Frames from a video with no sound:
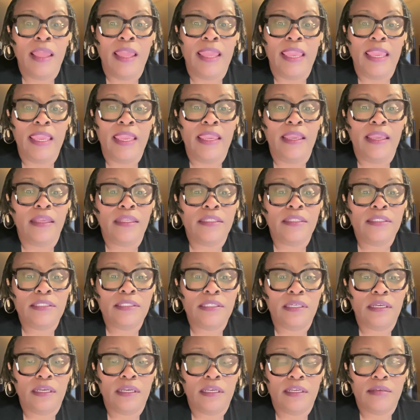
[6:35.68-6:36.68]
And
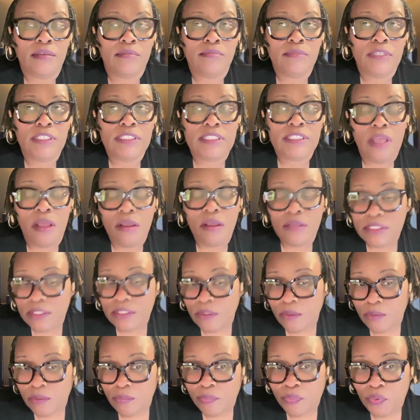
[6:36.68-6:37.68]
it's
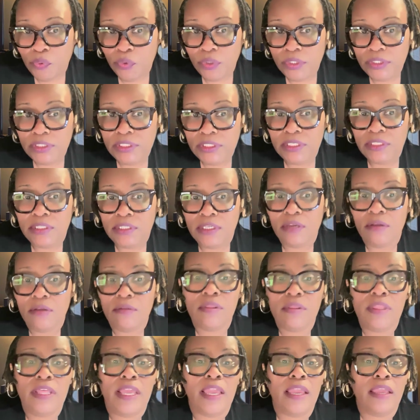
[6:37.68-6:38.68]
also important to
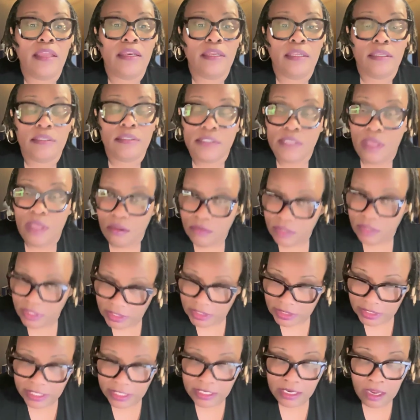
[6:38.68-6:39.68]
know that
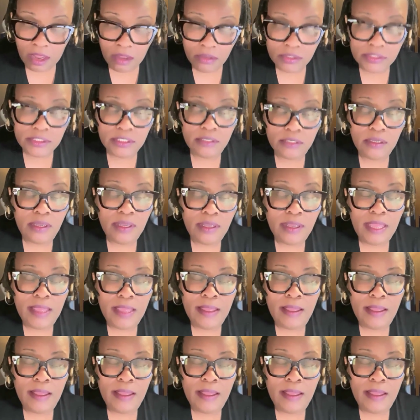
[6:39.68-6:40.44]
it can also